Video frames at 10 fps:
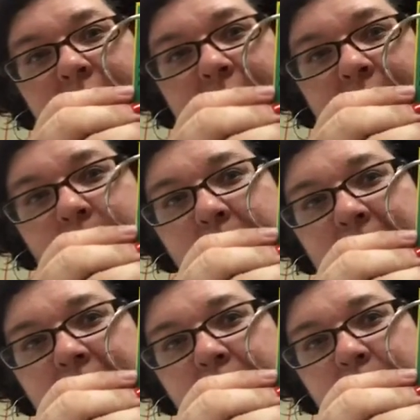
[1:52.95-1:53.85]

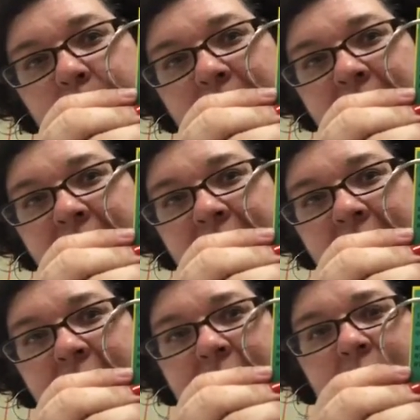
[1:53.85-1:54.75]
where, when,
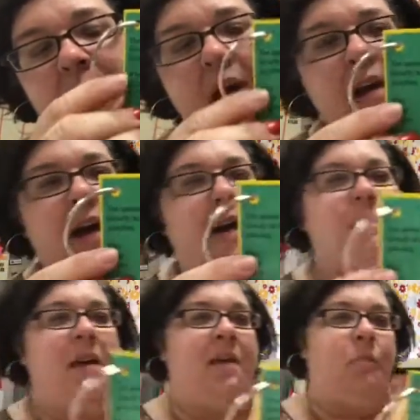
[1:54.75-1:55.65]
how,
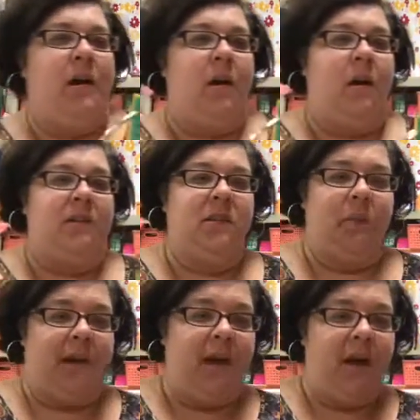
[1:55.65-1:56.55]
and we are also
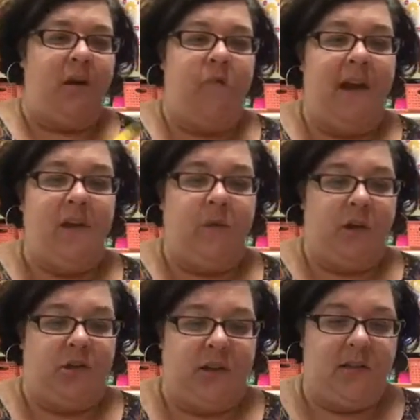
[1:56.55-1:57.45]
working on red
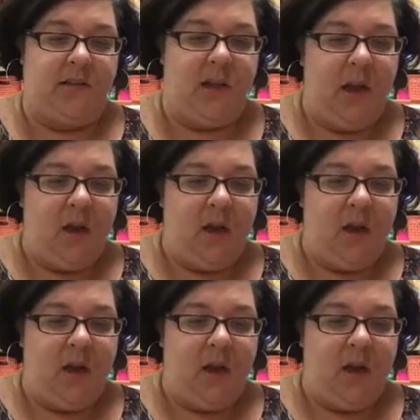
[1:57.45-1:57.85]
questions.